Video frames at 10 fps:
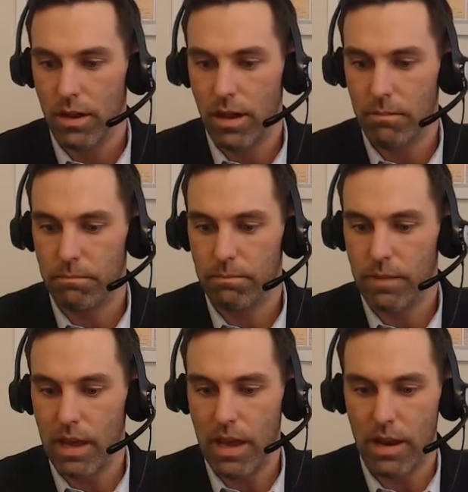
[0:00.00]
uh,
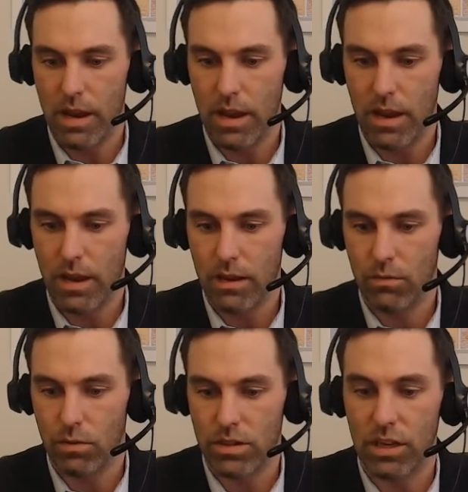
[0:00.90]

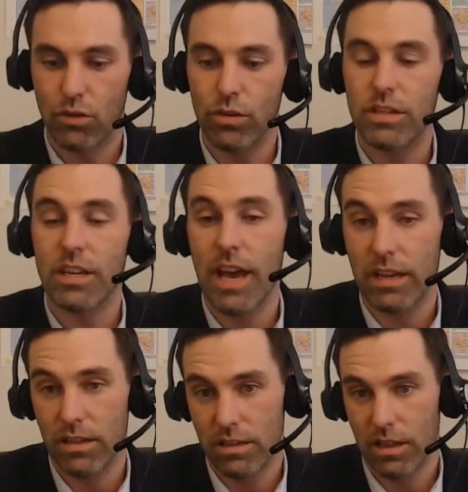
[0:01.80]
it was increasing
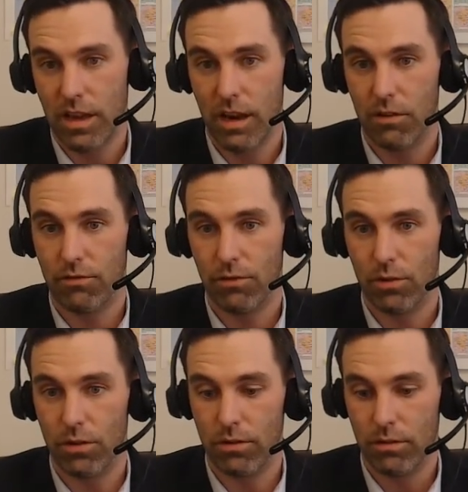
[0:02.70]
access to care
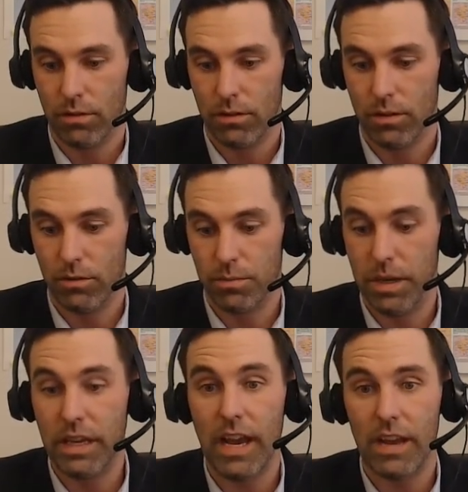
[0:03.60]
for, it was
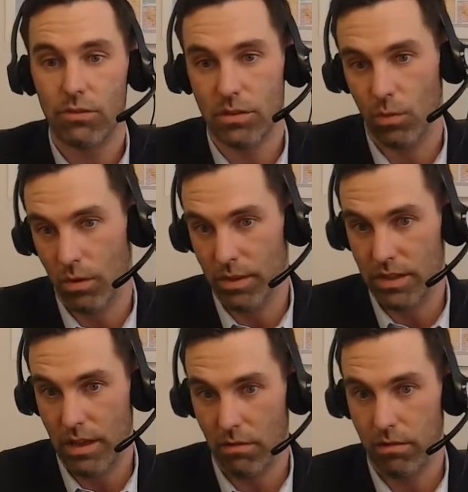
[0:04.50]
pediatrics and
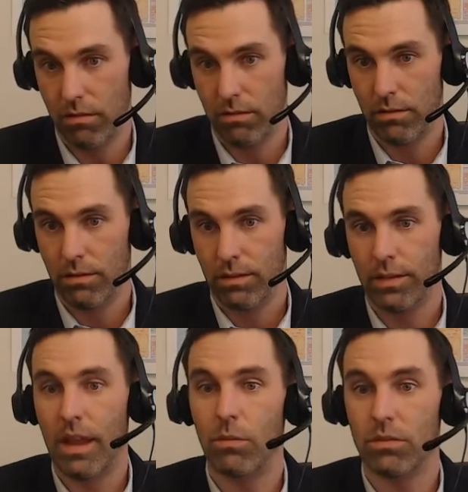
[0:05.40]
women's health.
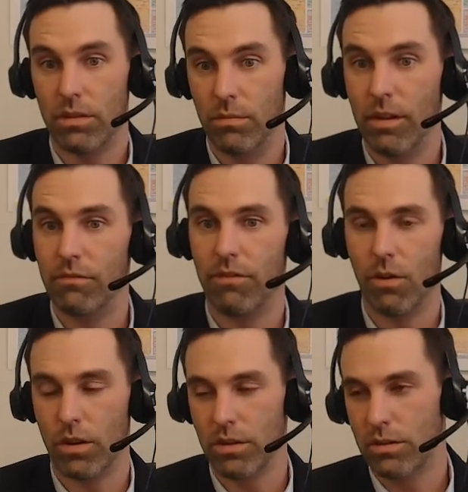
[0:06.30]
That was their main
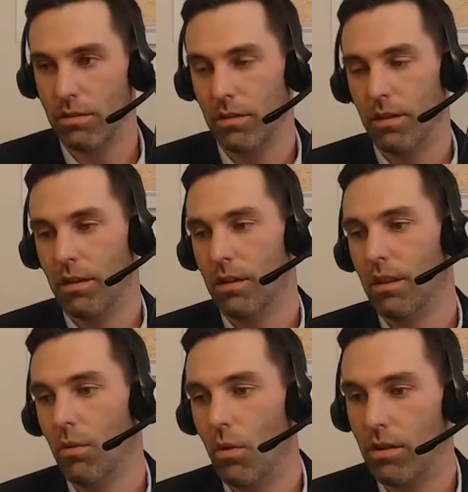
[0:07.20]
focus.
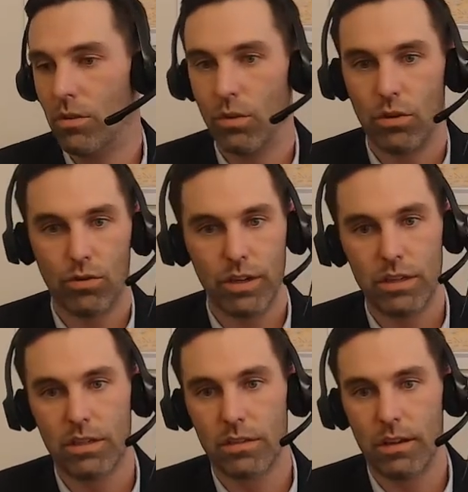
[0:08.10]
They wanted to
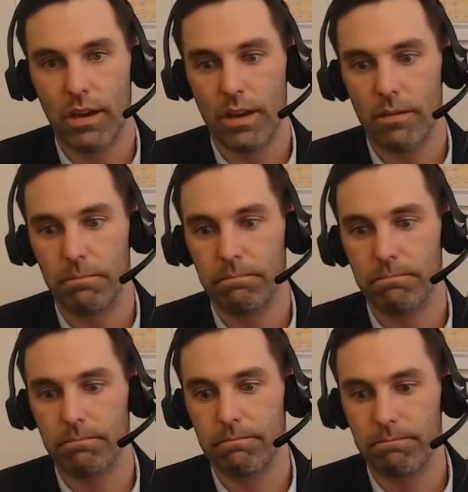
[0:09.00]
increase
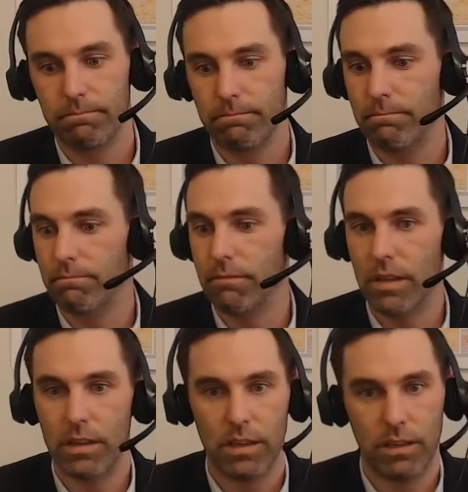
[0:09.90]

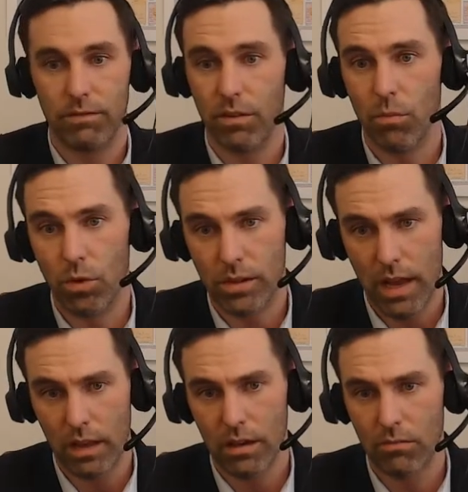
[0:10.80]
the infant
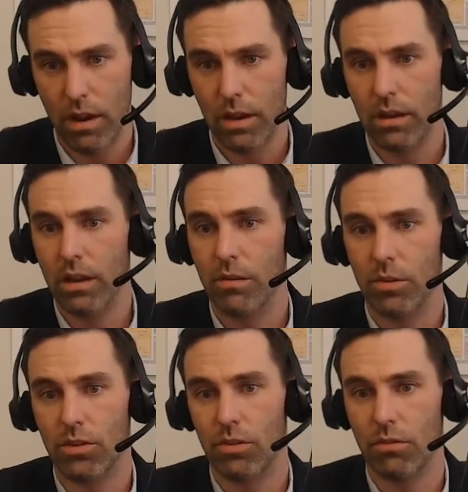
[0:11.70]
mortality rate and
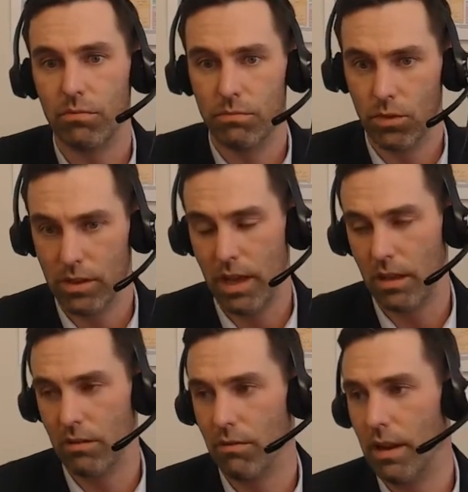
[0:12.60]
maternal
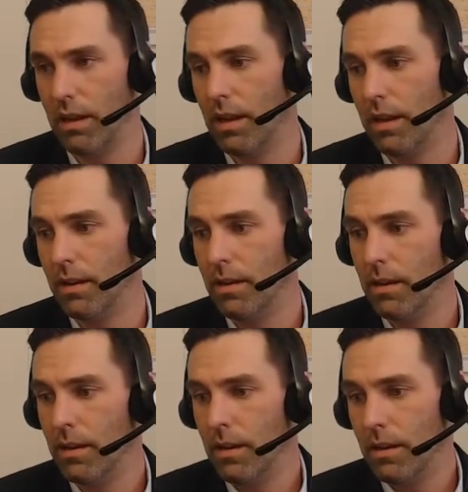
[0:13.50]
mortality rate, and
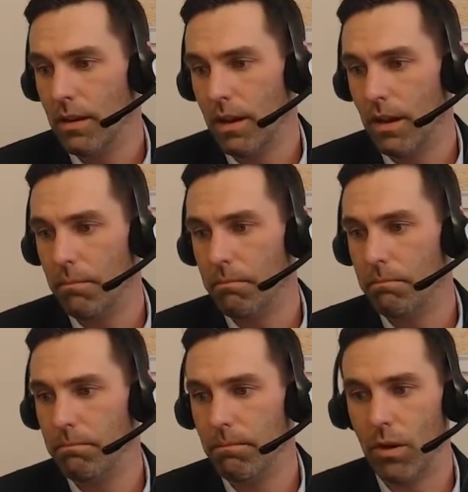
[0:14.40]
uh,
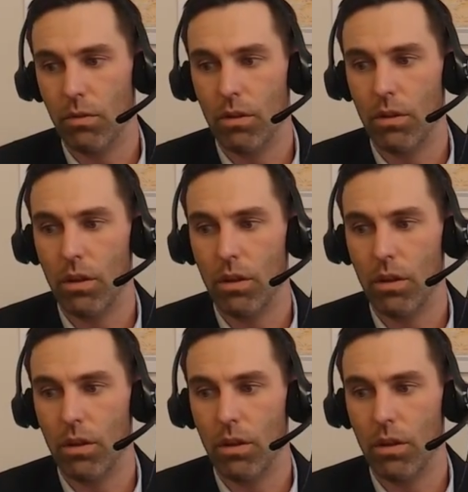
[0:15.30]
you know